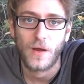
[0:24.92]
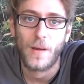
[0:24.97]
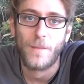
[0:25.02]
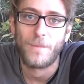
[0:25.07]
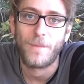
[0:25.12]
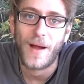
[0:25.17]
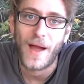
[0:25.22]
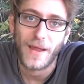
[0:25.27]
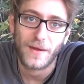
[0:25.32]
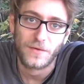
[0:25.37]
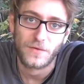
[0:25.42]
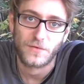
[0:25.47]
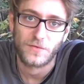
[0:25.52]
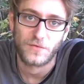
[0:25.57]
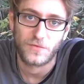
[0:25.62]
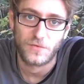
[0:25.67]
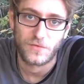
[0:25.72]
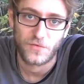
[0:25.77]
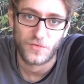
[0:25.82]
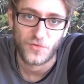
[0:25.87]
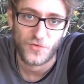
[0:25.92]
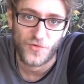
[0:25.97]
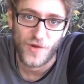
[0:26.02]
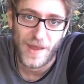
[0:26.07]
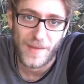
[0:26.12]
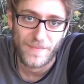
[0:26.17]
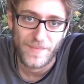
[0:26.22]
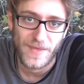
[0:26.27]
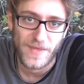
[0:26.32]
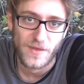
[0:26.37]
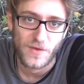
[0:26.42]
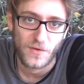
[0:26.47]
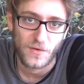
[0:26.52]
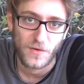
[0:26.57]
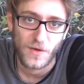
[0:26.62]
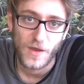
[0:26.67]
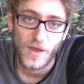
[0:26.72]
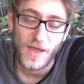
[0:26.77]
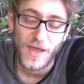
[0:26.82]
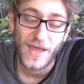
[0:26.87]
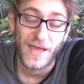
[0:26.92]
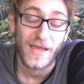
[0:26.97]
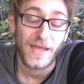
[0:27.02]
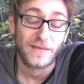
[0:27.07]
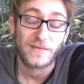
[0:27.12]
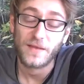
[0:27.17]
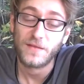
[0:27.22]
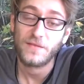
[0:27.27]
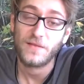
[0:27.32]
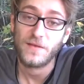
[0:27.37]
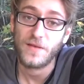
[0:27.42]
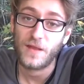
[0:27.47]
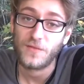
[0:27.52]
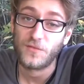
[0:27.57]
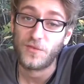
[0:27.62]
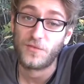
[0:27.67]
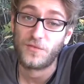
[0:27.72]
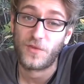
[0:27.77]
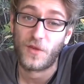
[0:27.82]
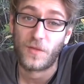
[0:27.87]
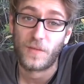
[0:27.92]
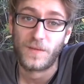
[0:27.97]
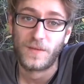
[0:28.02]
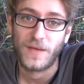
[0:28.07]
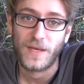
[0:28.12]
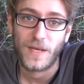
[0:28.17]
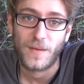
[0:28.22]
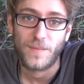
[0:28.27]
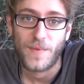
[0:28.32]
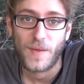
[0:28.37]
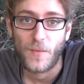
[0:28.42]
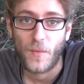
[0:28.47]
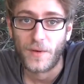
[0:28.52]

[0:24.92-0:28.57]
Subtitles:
a minor scrape here. It doesn't necessarily need to be